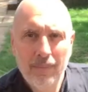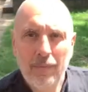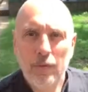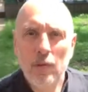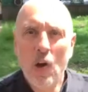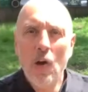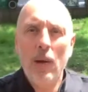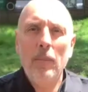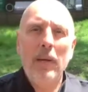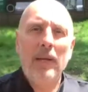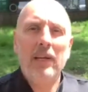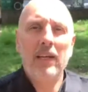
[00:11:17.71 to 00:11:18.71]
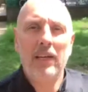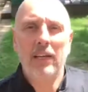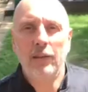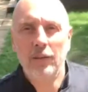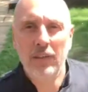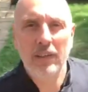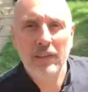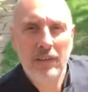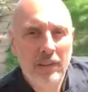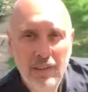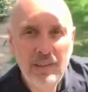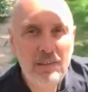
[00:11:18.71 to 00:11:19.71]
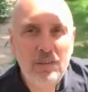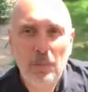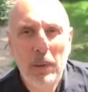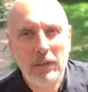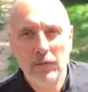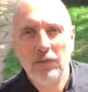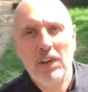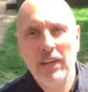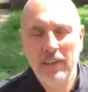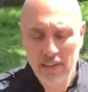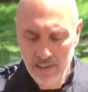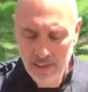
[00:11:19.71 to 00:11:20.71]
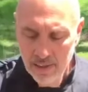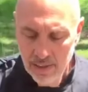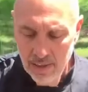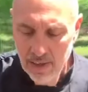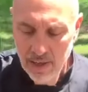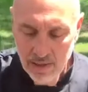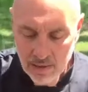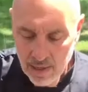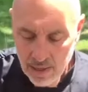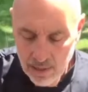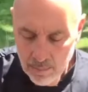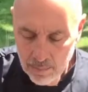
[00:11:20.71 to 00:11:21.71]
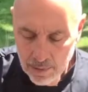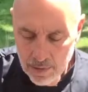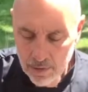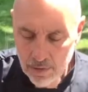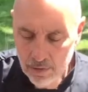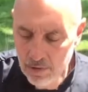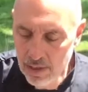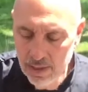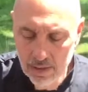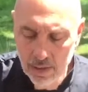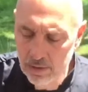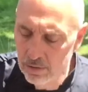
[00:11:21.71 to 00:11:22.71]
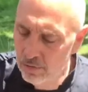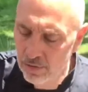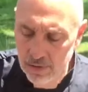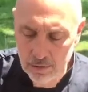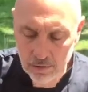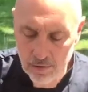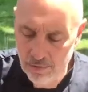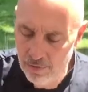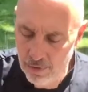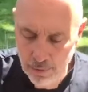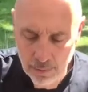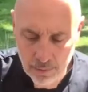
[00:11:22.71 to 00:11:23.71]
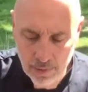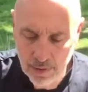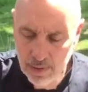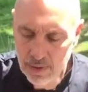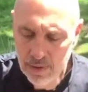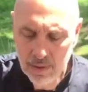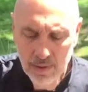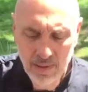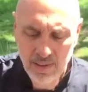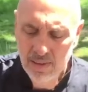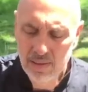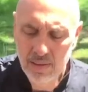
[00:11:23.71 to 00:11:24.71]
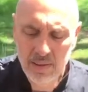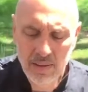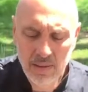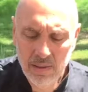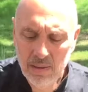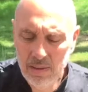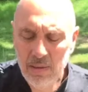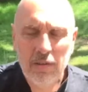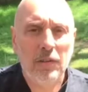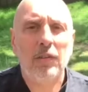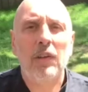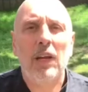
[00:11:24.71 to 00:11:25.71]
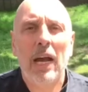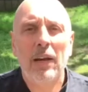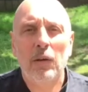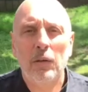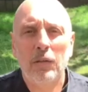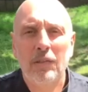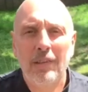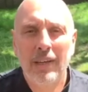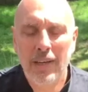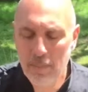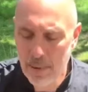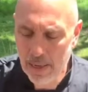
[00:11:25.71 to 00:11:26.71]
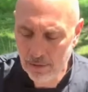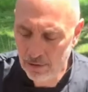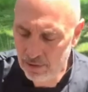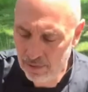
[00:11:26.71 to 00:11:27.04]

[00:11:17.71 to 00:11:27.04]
time in the kitchen is your best friend, okay, because it does things to food that you just cannot imagine.